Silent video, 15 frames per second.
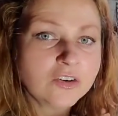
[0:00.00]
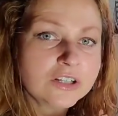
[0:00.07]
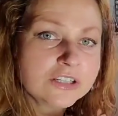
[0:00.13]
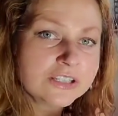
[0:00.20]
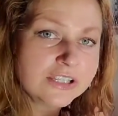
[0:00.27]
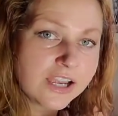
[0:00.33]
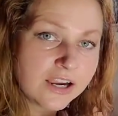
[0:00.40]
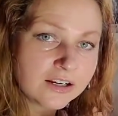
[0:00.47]

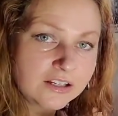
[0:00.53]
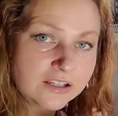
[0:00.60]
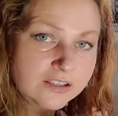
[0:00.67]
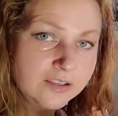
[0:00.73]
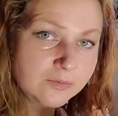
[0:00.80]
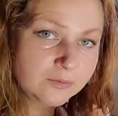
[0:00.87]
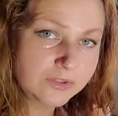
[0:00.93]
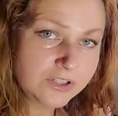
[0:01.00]
exactly
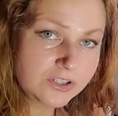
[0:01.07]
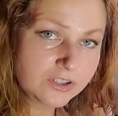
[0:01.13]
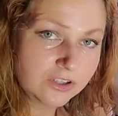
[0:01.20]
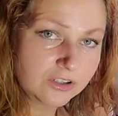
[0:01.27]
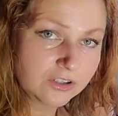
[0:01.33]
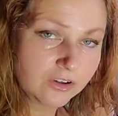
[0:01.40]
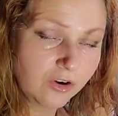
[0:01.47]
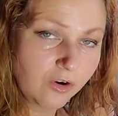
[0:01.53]
the bridge
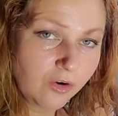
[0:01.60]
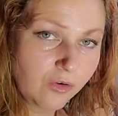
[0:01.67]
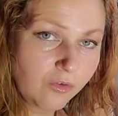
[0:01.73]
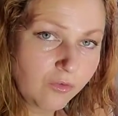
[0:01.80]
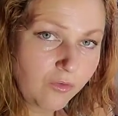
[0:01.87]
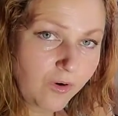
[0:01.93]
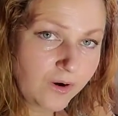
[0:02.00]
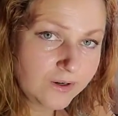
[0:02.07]
gonna go
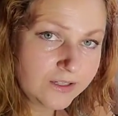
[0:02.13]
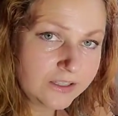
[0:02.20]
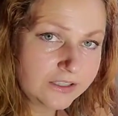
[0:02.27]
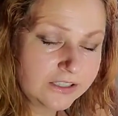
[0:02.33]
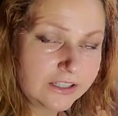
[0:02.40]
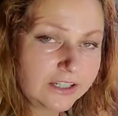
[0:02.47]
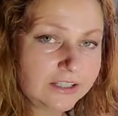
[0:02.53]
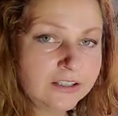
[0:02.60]

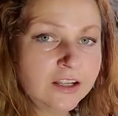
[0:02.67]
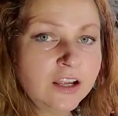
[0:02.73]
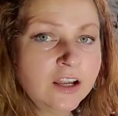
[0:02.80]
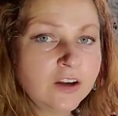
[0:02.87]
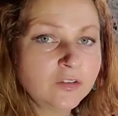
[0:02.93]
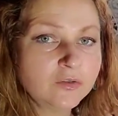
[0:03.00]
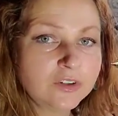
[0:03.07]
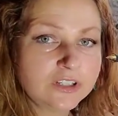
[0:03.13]
farther, and
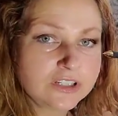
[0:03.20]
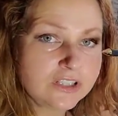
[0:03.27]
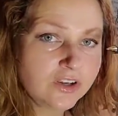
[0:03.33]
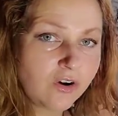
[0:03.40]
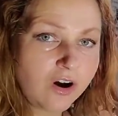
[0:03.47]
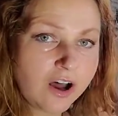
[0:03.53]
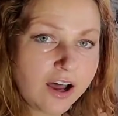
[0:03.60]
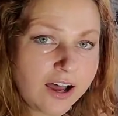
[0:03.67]
where's
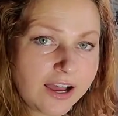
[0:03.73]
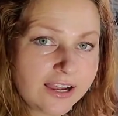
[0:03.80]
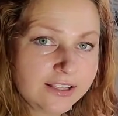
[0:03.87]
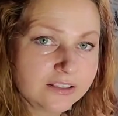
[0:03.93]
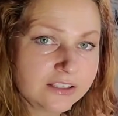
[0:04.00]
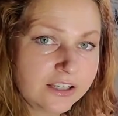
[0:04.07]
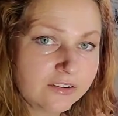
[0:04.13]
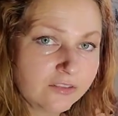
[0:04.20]
your eye
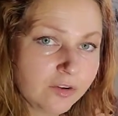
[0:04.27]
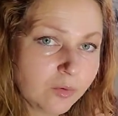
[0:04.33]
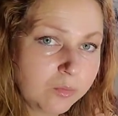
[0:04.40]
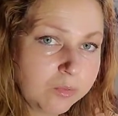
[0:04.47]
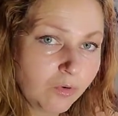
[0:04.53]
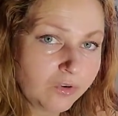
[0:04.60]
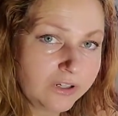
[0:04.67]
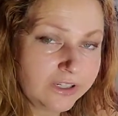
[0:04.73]
level
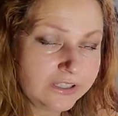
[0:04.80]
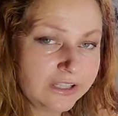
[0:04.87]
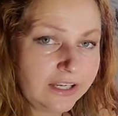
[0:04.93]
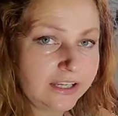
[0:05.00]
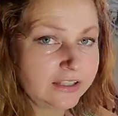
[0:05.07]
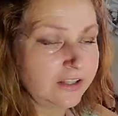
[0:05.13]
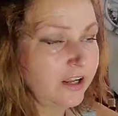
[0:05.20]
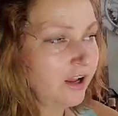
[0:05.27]
point,
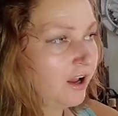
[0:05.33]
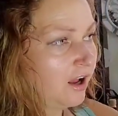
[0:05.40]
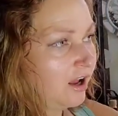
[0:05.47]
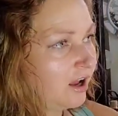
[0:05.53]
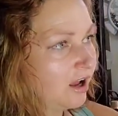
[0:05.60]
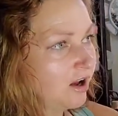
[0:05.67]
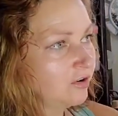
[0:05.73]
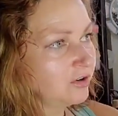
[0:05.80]
and
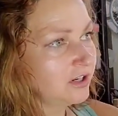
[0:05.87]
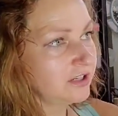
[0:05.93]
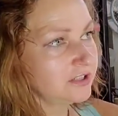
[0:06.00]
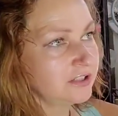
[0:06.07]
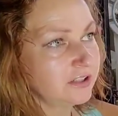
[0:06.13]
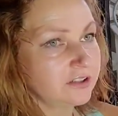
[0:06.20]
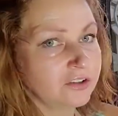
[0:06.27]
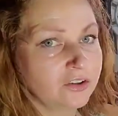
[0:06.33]
how
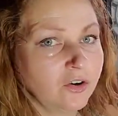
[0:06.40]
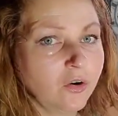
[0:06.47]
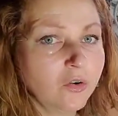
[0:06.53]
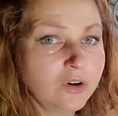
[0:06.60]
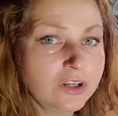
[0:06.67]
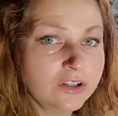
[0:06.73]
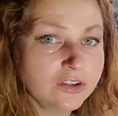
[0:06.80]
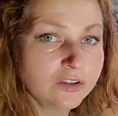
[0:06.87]
that's gonna
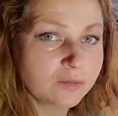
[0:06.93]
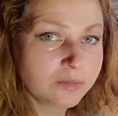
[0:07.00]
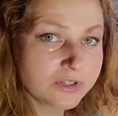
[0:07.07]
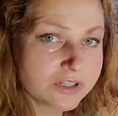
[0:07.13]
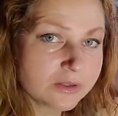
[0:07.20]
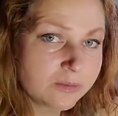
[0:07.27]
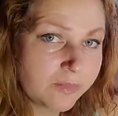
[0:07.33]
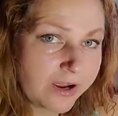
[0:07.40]
go into
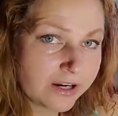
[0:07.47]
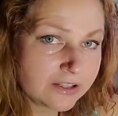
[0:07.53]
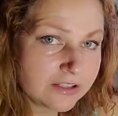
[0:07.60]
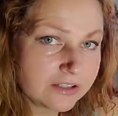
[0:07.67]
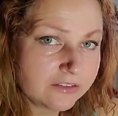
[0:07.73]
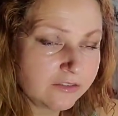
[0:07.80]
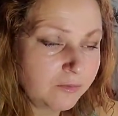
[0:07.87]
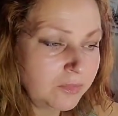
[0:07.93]

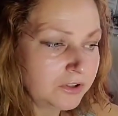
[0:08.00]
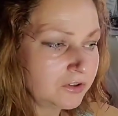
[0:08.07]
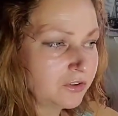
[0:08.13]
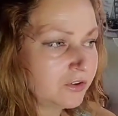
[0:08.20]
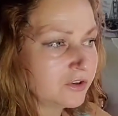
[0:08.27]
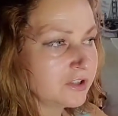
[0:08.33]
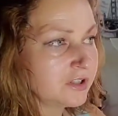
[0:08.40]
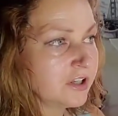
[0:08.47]
perspective.
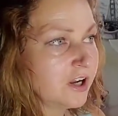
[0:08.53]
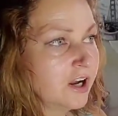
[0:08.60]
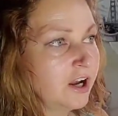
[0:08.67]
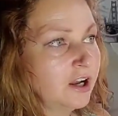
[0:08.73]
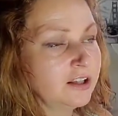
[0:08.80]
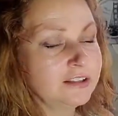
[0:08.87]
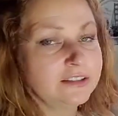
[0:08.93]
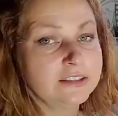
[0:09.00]
Because
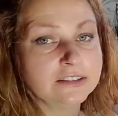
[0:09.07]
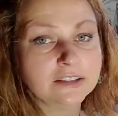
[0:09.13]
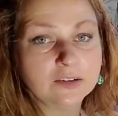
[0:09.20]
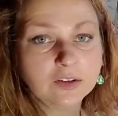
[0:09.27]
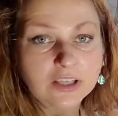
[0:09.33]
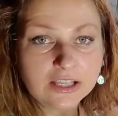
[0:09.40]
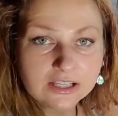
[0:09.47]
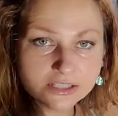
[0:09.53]
the
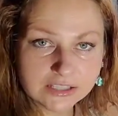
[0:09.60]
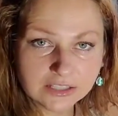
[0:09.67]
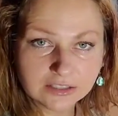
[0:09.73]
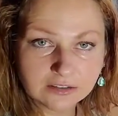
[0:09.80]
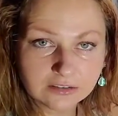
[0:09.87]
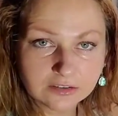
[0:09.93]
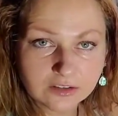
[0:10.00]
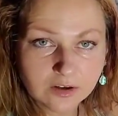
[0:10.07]

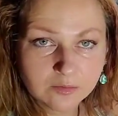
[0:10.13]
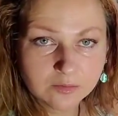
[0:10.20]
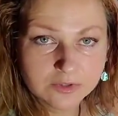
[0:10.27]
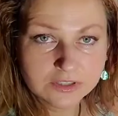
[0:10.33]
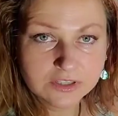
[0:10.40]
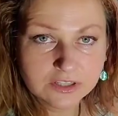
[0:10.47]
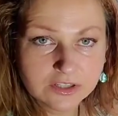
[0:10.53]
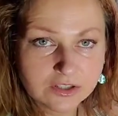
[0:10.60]
easy
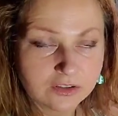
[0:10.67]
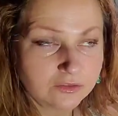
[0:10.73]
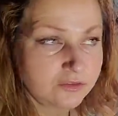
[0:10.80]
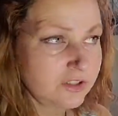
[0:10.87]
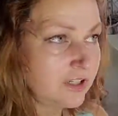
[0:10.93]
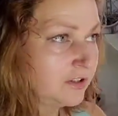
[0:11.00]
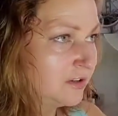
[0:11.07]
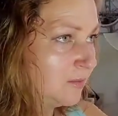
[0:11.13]
composition,
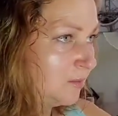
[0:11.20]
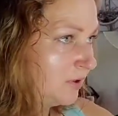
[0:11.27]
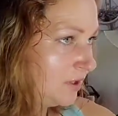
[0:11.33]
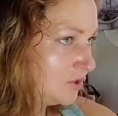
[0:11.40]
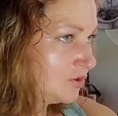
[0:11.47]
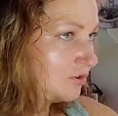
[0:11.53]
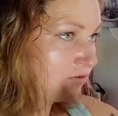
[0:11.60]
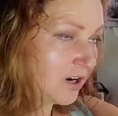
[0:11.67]
when the
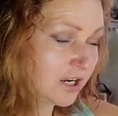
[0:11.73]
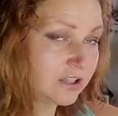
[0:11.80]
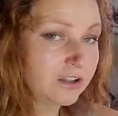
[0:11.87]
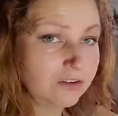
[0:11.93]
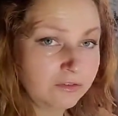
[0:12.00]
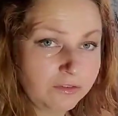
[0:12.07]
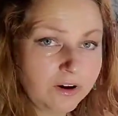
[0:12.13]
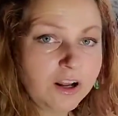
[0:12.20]
bridge right
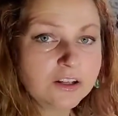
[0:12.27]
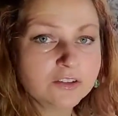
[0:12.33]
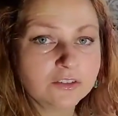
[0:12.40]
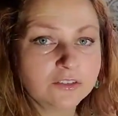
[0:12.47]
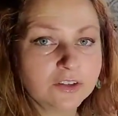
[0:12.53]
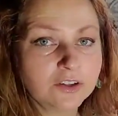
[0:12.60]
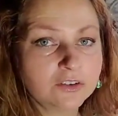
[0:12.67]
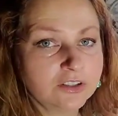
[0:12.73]
in front
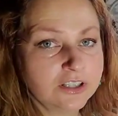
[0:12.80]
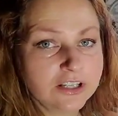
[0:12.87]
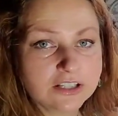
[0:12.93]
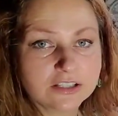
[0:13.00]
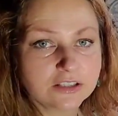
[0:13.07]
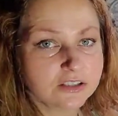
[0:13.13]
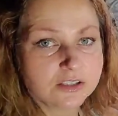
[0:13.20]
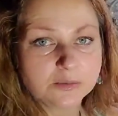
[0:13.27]
of you and
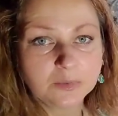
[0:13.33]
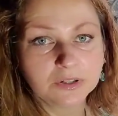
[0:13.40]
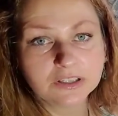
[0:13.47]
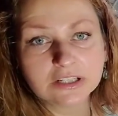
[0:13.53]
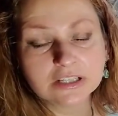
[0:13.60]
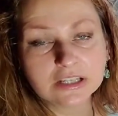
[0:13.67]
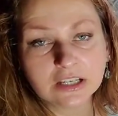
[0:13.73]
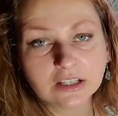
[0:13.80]
doesn't
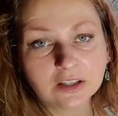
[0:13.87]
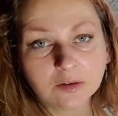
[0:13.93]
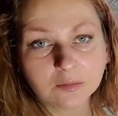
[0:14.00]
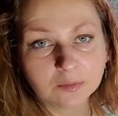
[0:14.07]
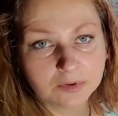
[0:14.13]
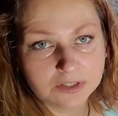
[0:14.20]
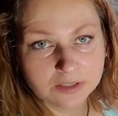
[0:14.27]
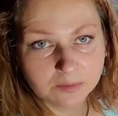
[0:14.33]
experience any
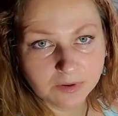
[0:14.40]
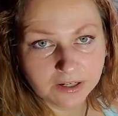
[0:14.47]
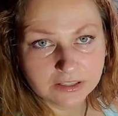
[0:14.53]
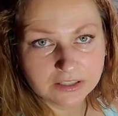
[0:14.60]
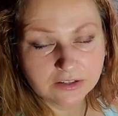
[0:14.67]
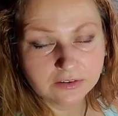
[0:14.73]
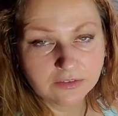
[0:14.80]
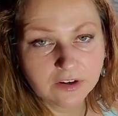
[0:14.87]

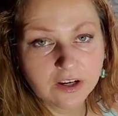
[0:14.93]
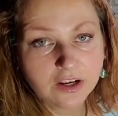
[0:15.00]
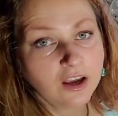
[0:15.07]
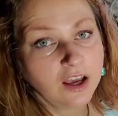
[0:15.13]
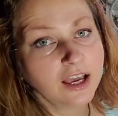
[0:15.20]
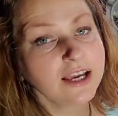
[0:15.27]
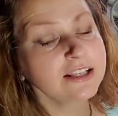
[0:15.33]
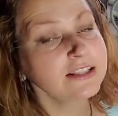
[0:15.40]
perspective,
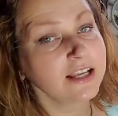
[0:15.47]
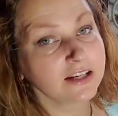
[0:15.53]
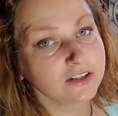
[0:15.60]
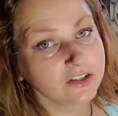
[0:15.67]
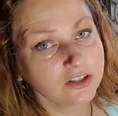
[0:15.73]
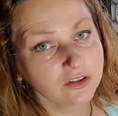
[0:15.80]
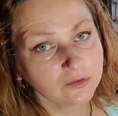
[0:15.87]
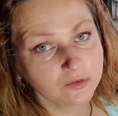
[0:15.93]
it
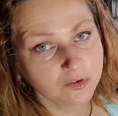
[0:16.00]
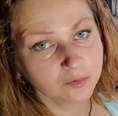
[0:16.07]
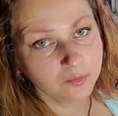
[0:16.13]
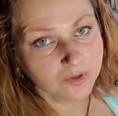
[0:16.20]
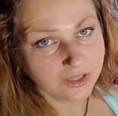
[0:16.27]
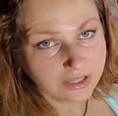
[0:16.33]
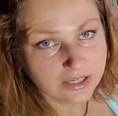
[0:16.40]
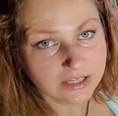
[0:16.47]
actually will
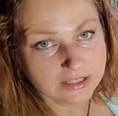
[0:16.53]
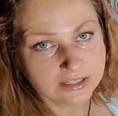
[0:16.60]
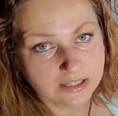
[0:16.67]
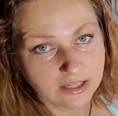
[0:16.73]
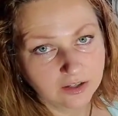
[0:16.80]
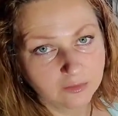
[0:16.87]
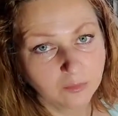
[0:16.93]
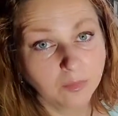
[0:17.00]
be easy.